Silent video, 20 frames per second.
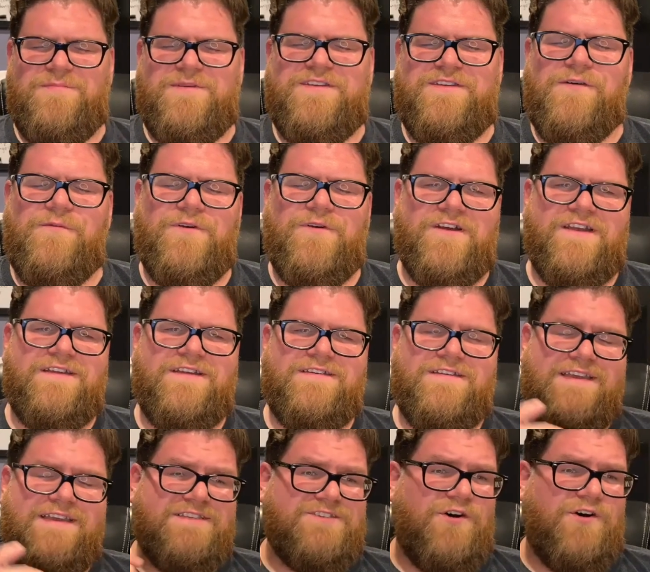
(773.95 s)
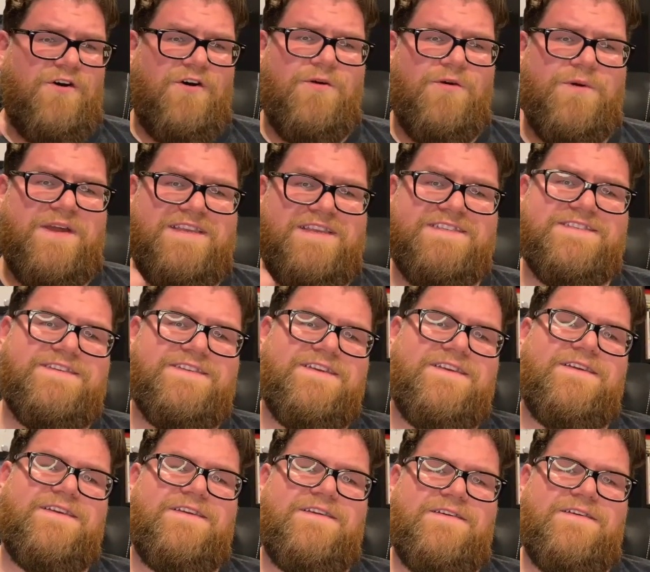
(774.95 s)
But don't worry, as always,
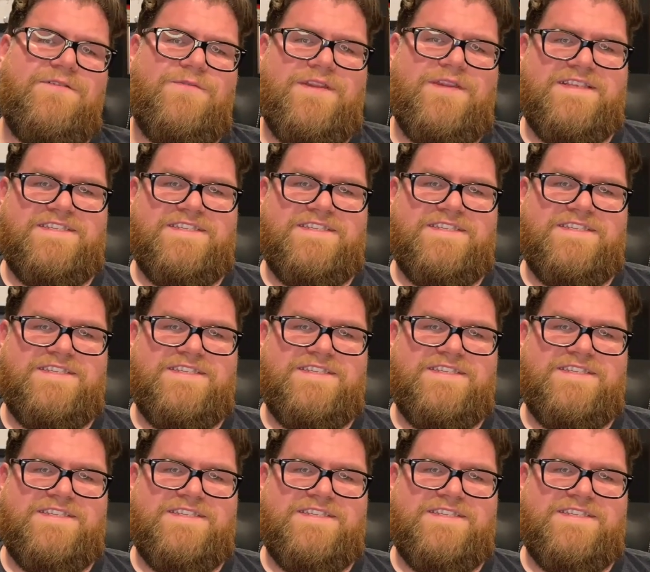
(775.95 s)
when